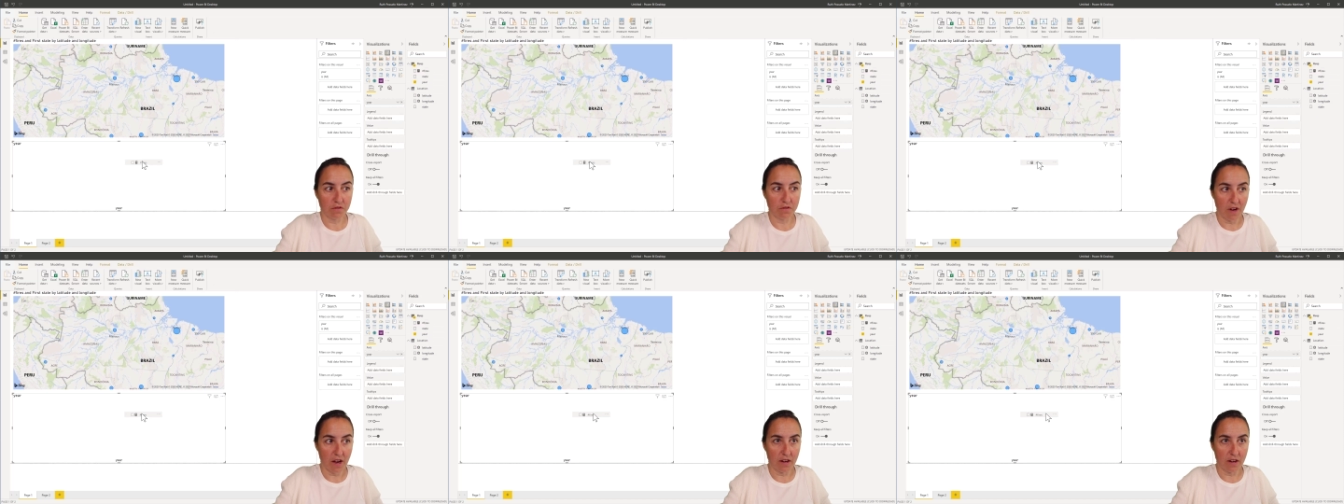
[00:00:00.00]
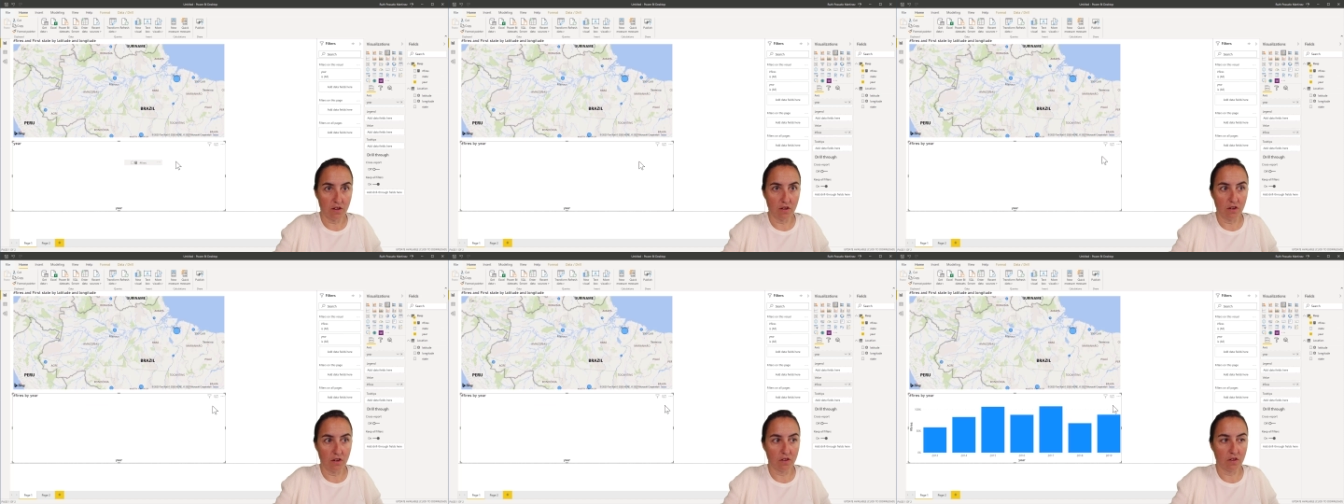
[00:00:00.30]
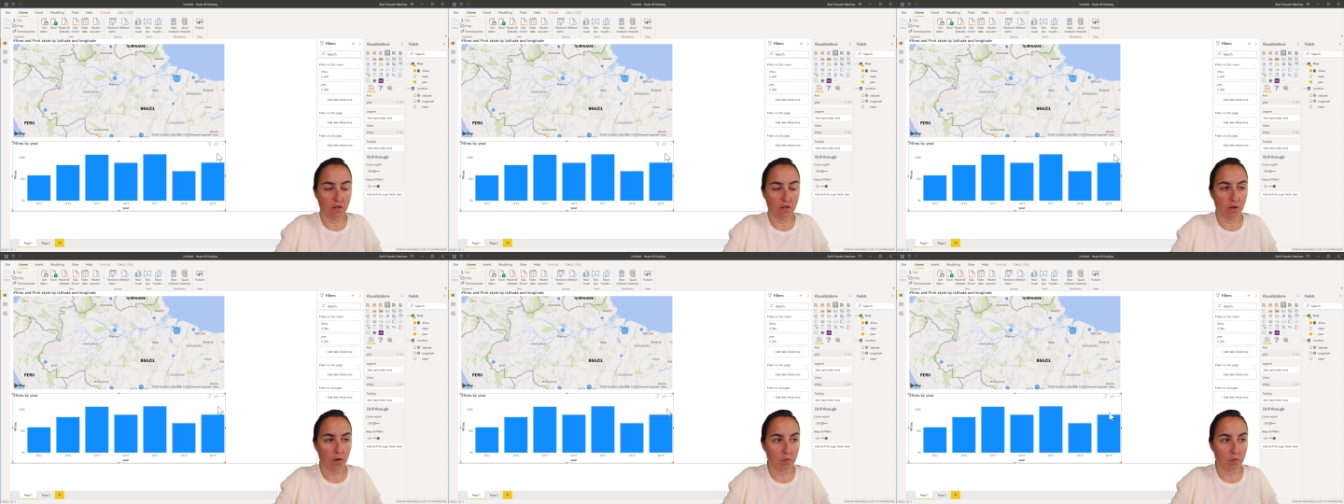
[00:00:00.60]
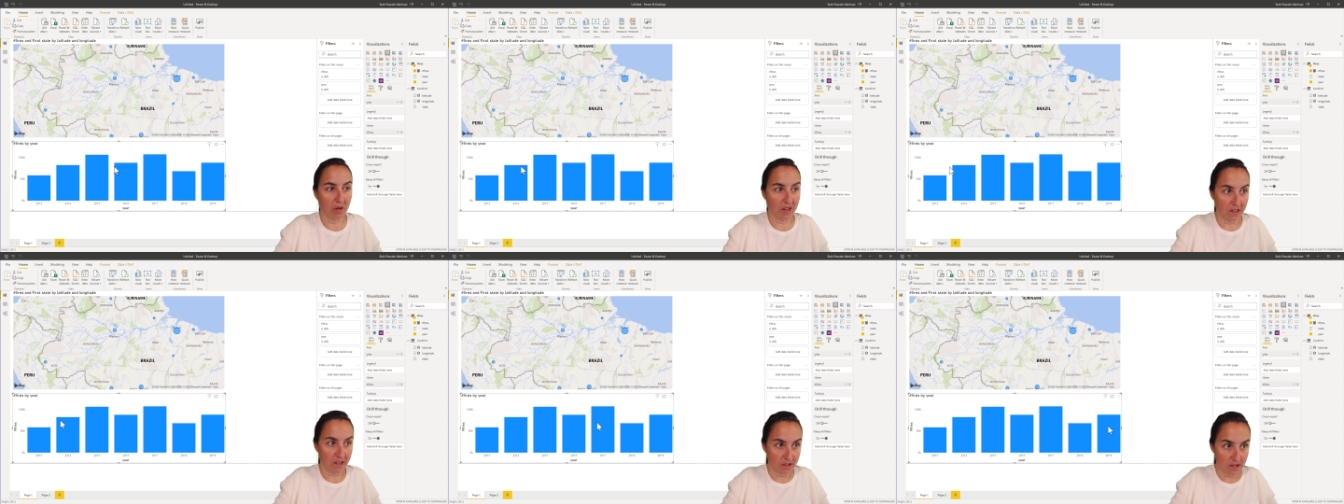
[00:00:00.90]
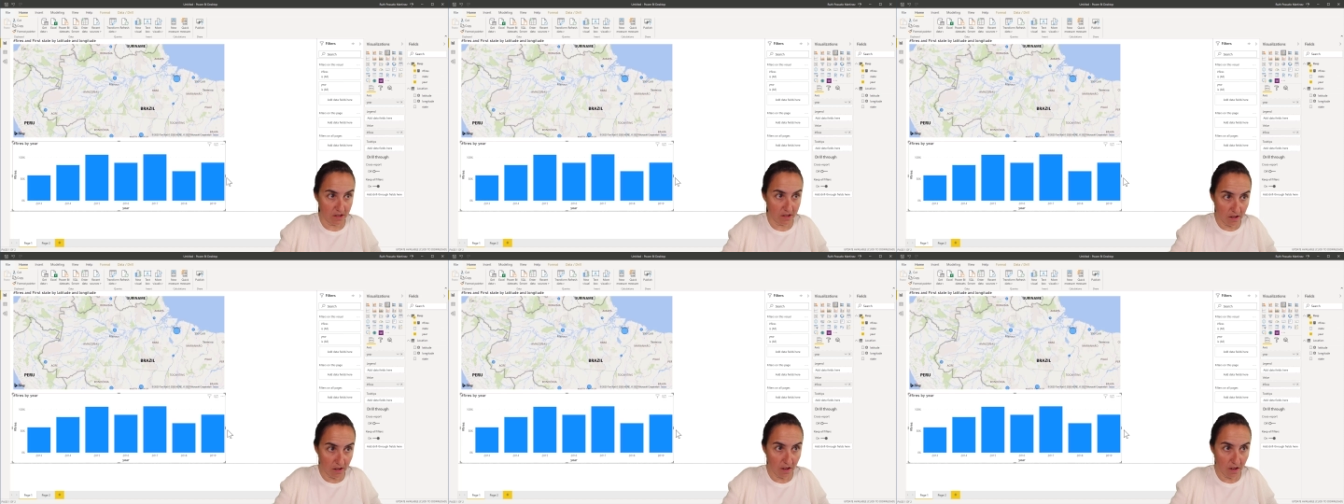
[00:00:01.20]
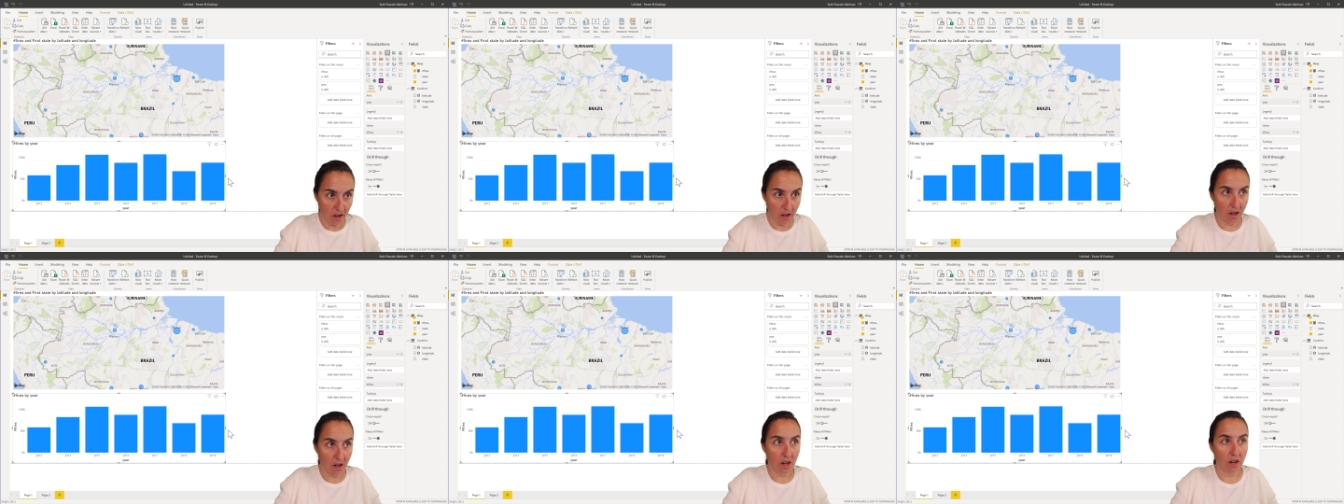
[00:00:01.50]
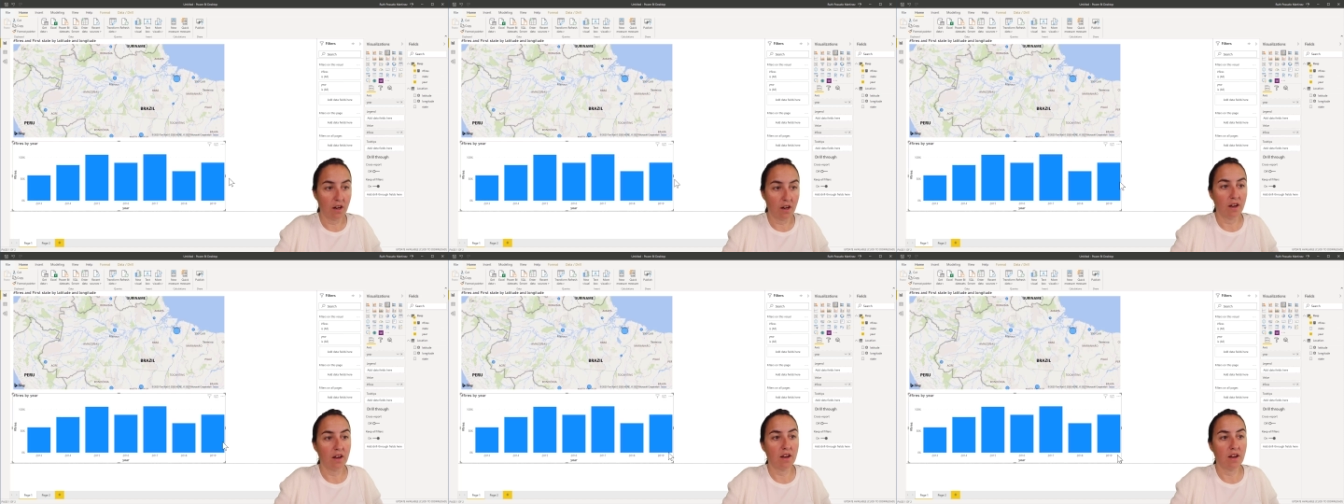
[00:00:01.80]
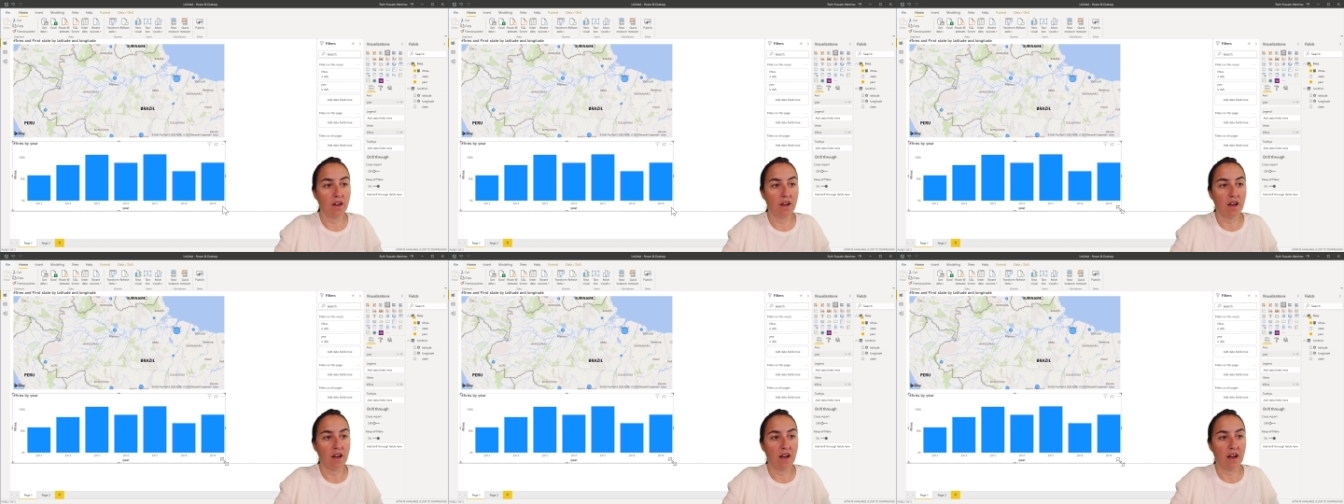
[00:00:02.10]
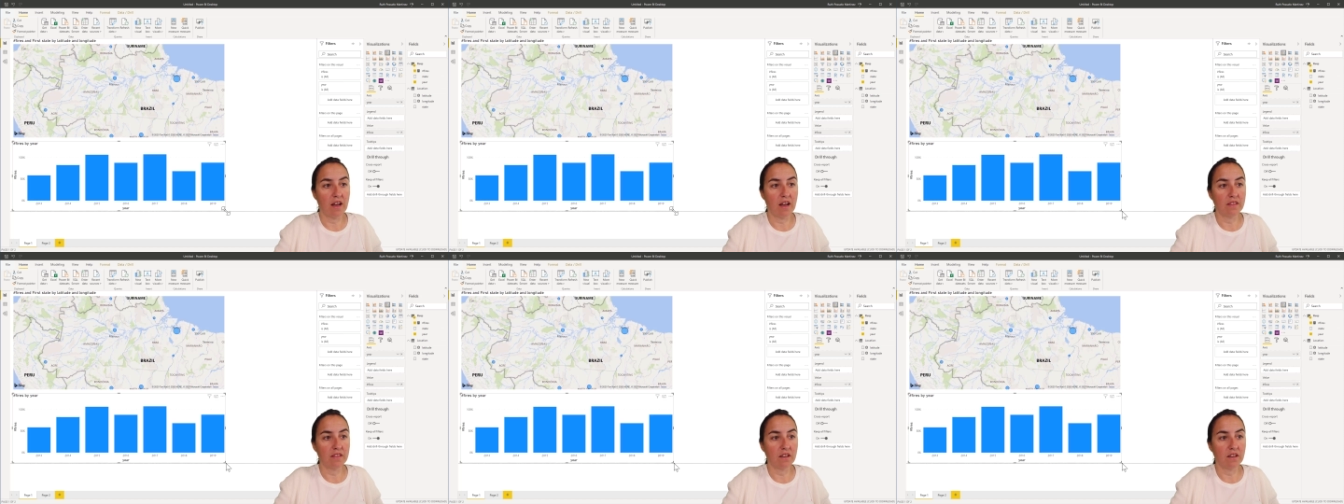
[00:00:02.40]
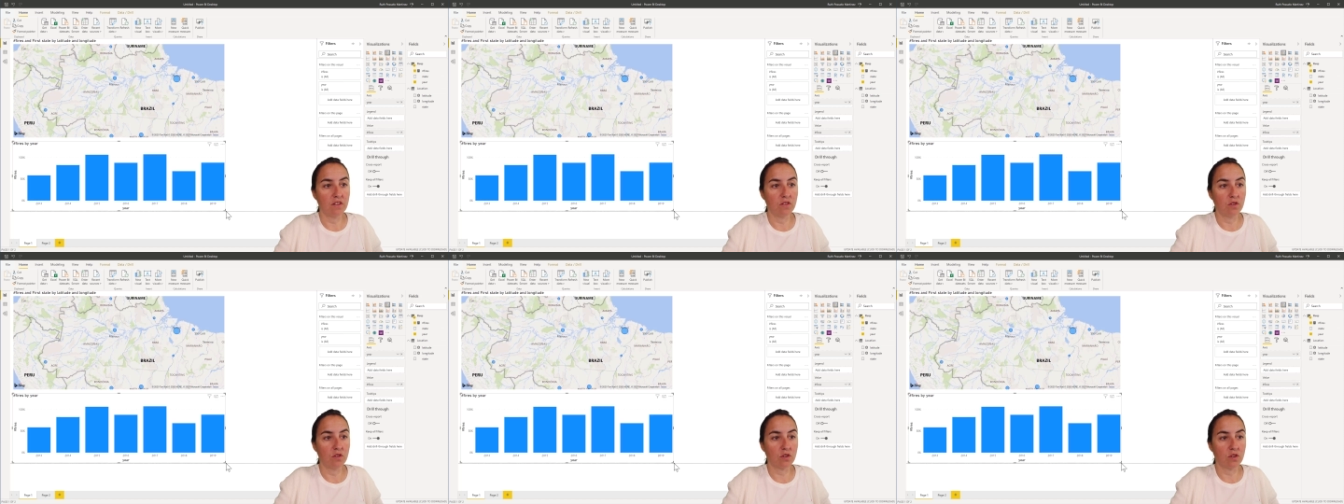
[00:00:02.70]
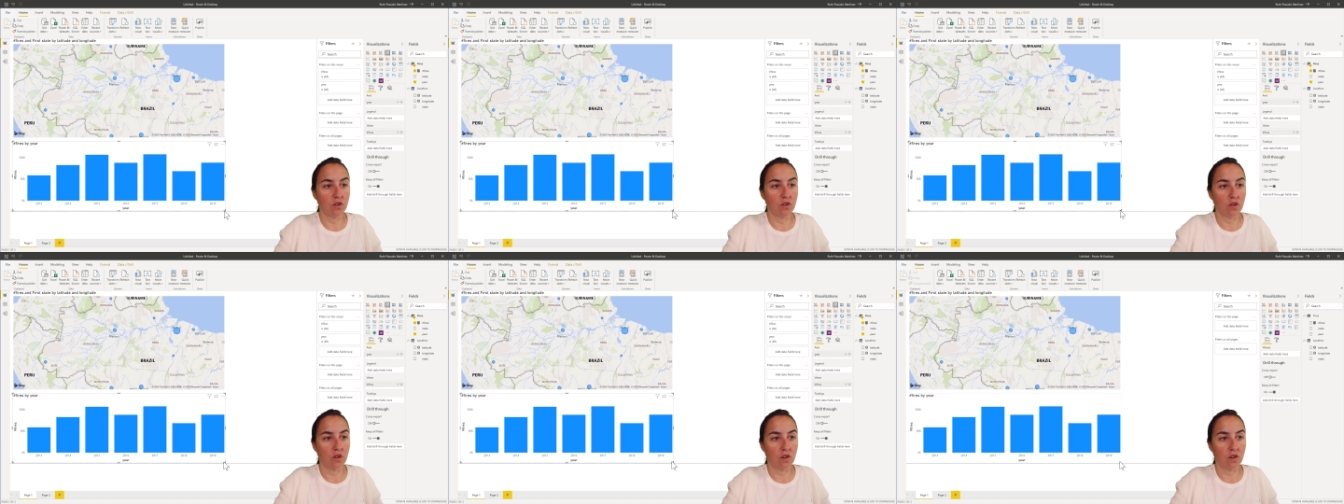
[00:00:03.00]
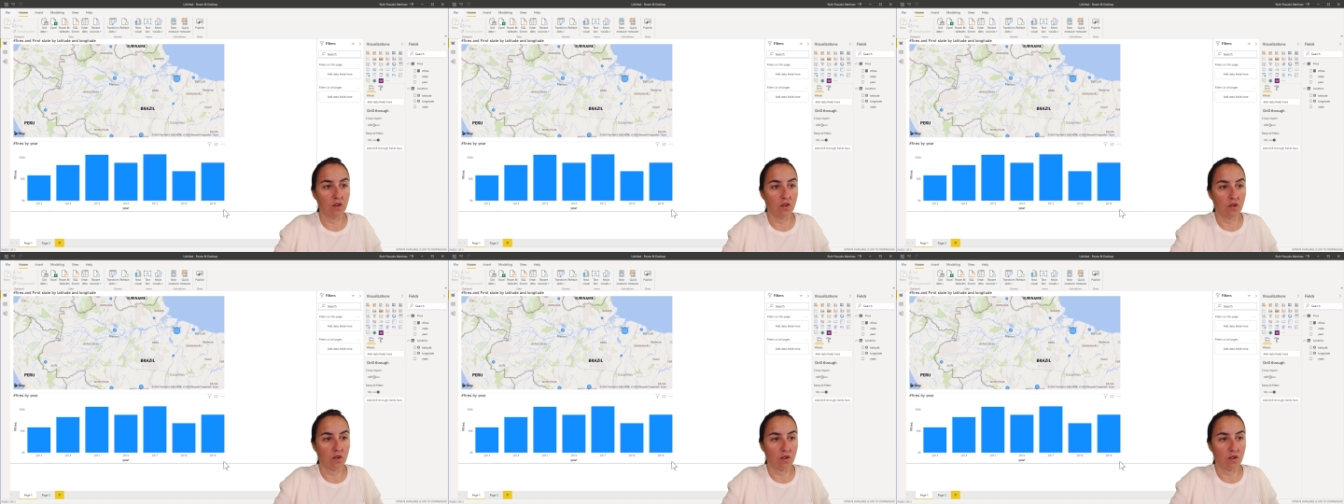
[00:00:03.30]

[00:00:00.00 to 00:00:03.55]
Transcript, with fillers: fires by year, and then you could